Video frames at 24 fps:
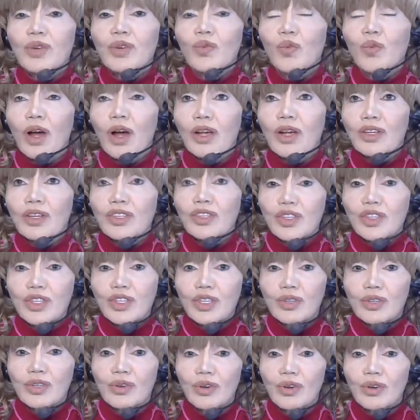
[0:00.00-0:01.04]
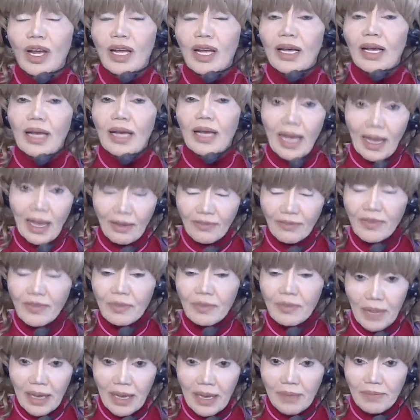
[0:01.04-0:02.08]
was to have
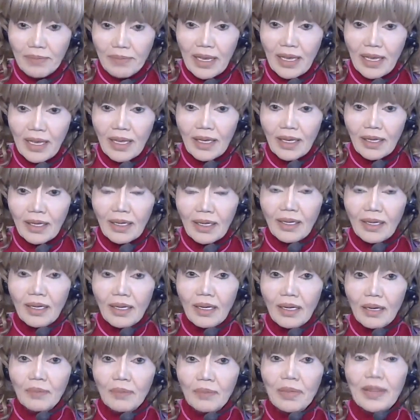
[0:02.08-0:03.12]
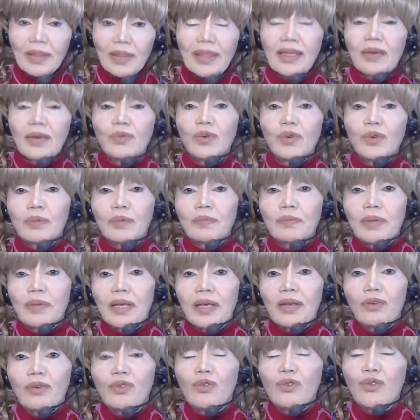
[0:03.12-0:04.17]
the baby, but they would
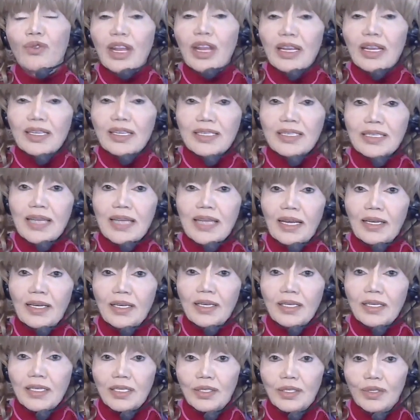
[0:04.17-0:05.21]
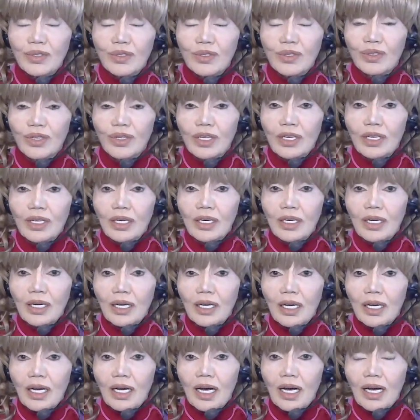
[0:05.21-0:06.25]
be reassigned to
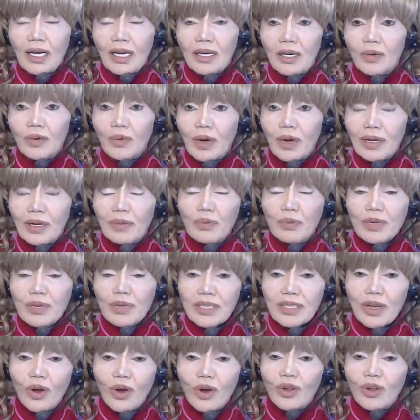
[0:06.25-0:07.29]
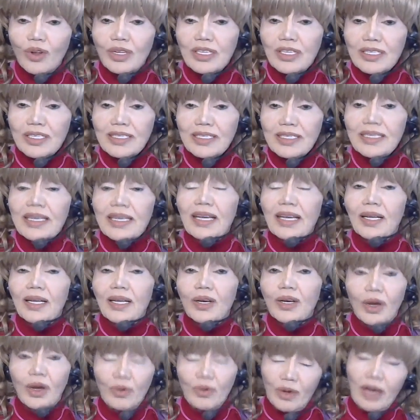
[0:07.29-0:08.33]
what was called
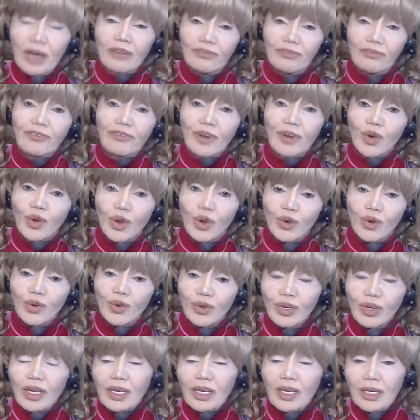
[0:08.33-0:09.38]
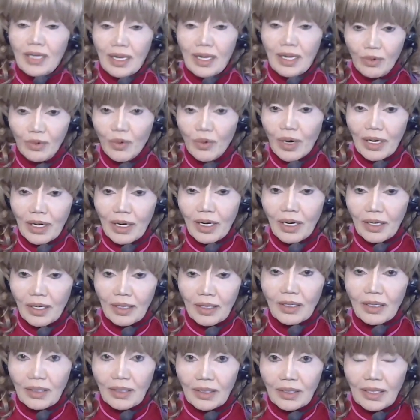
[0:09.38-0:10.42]
CLO, a FOLO, what
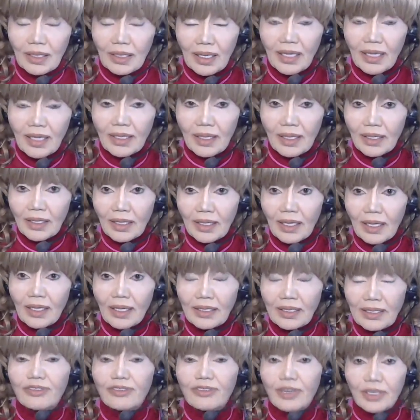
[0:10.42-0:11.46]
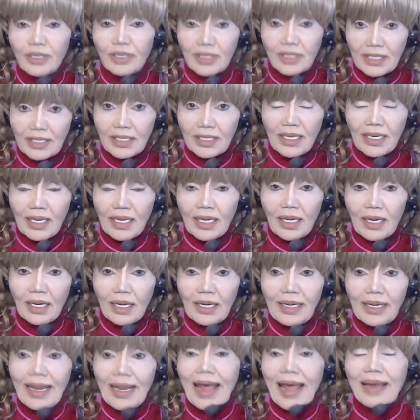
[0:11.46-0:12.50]
a, a different
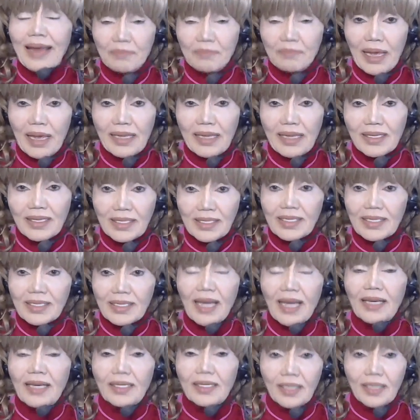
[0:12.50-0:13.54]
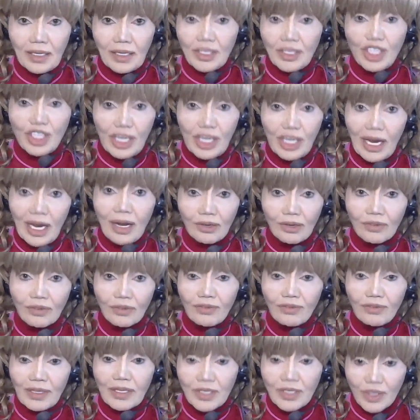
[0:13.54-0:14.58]
land-based Scientology
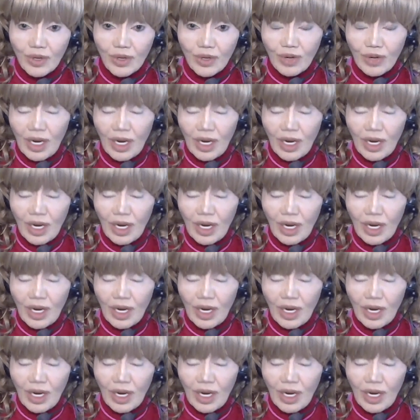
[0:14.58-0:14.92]
outfit. So